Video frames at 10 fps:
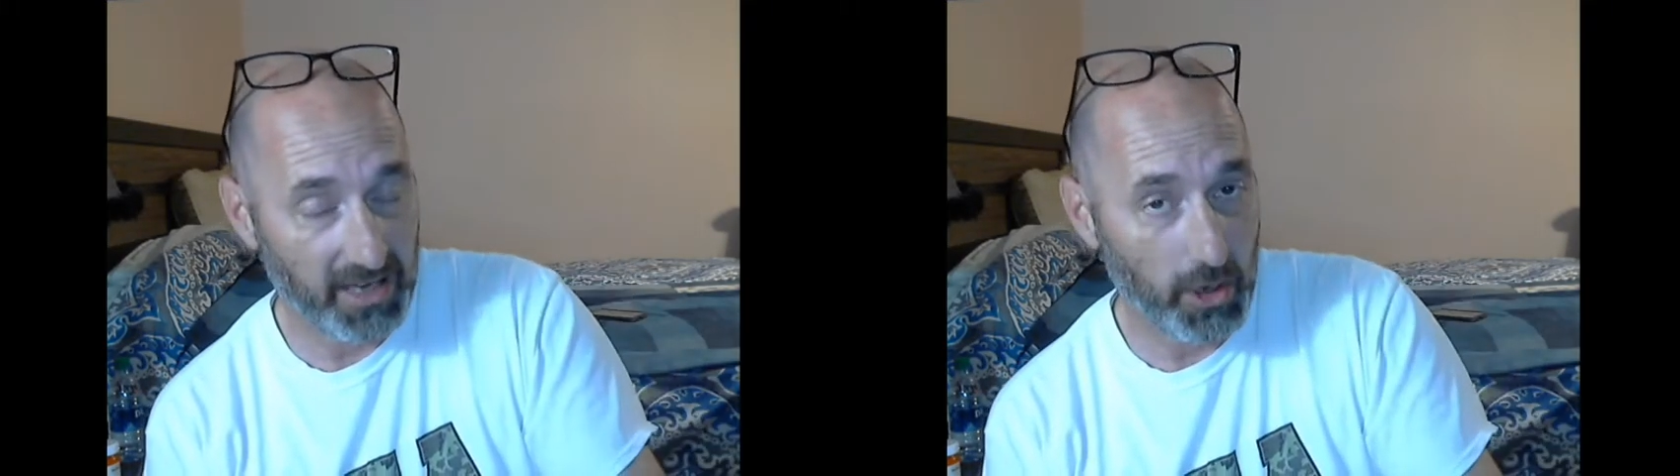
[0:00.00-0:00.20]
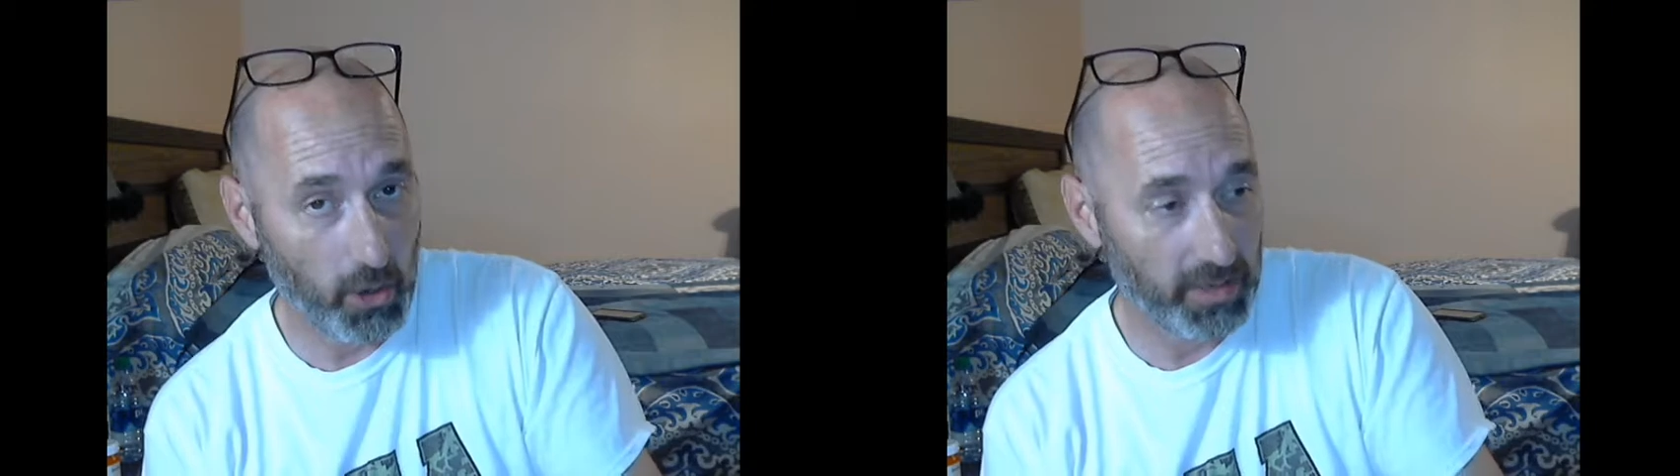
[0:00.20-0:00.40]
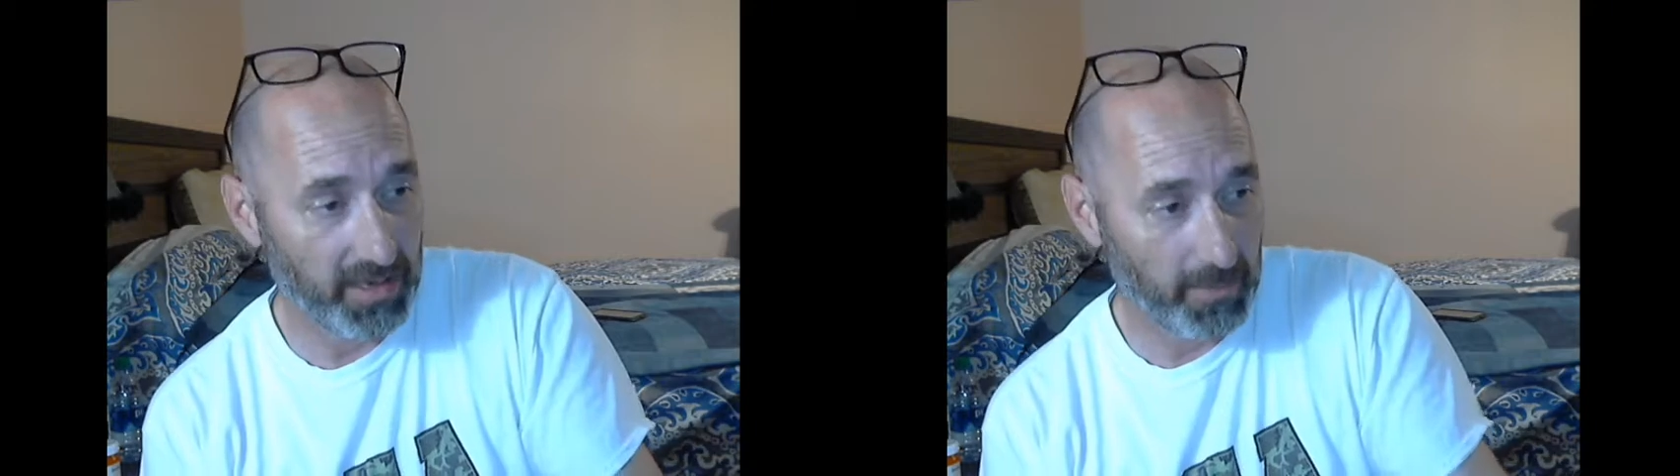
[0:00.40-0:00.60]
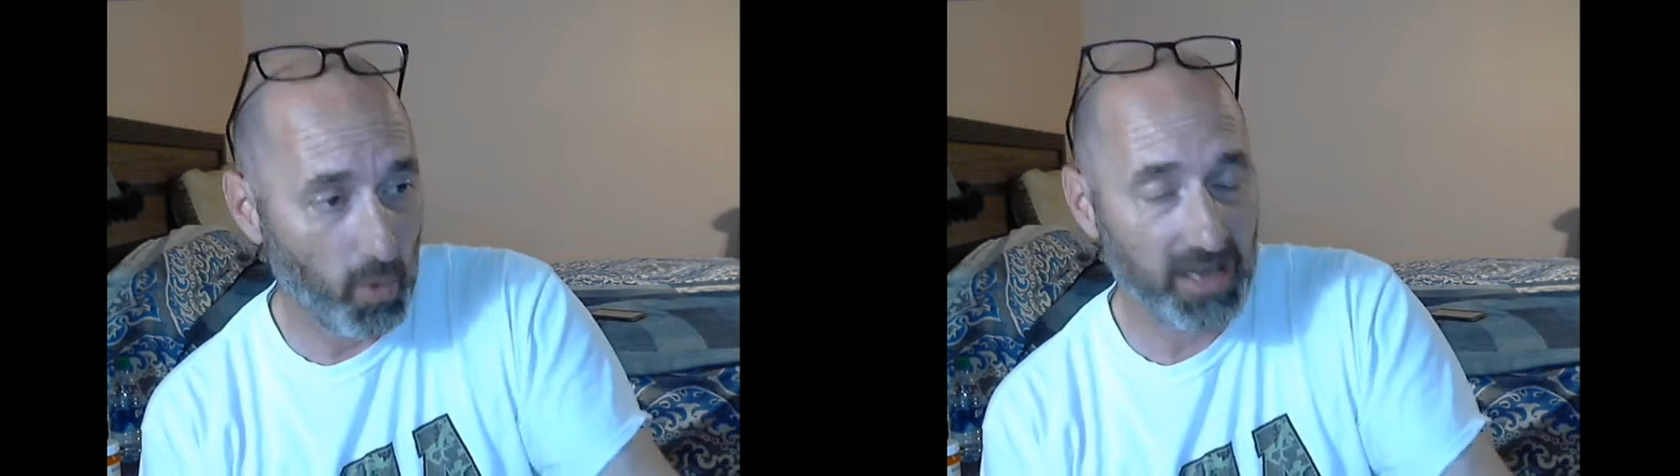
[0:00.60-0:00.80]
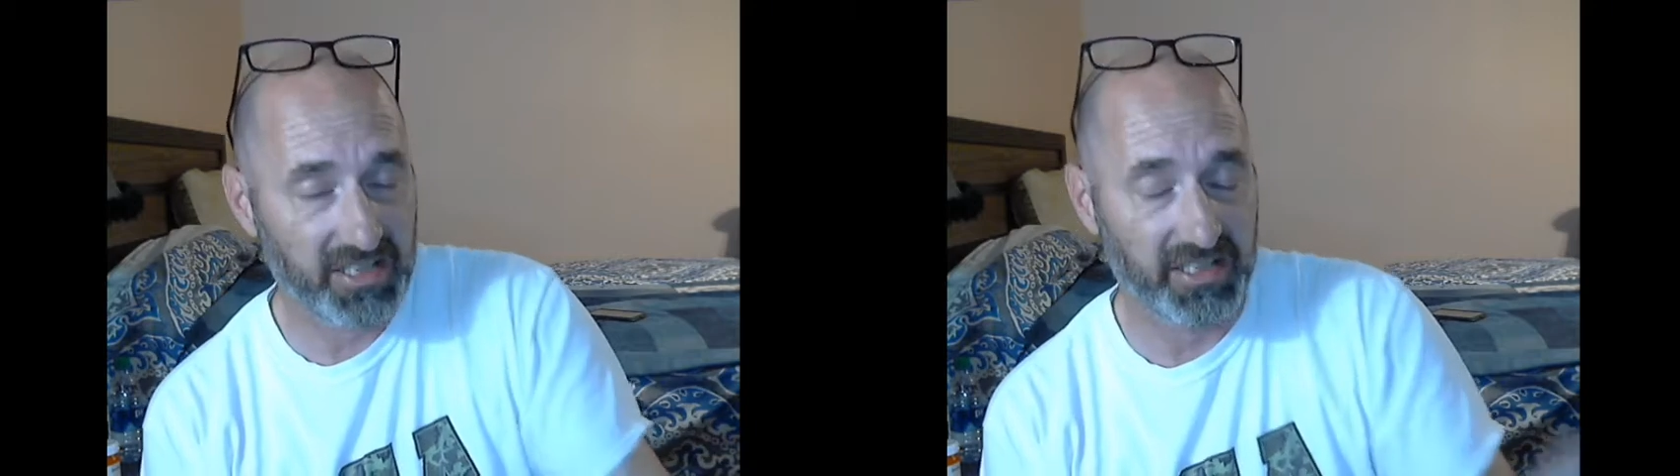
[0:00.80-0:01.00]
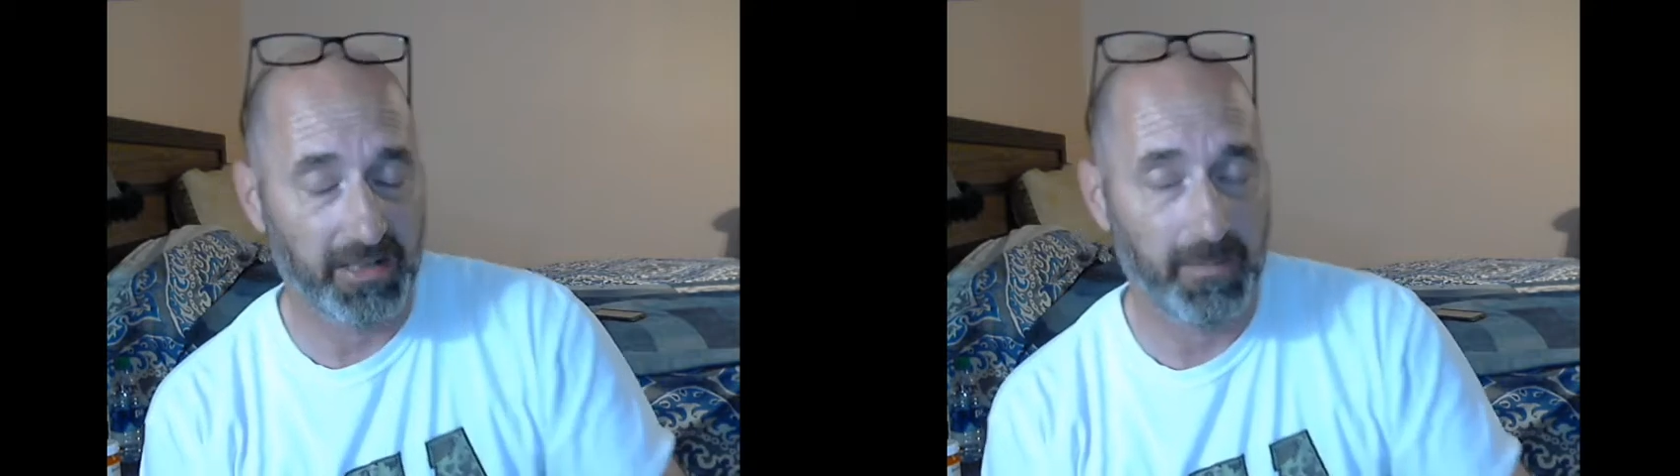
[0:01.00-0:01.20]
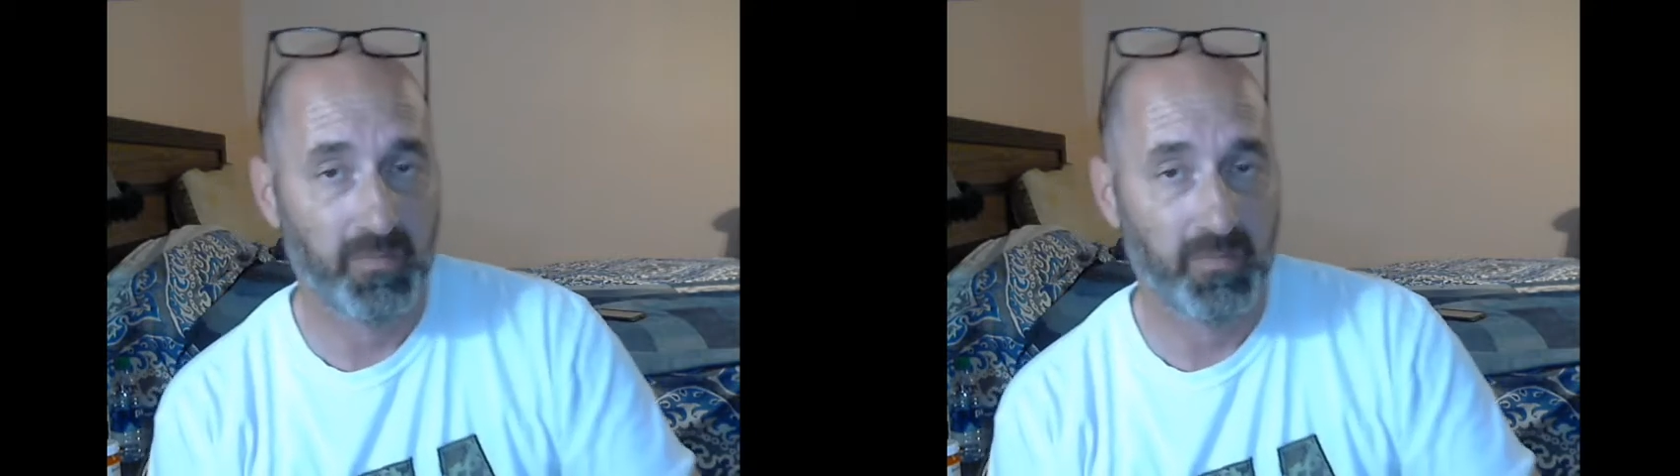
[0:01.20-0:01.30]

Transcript: know it, I'm watching it.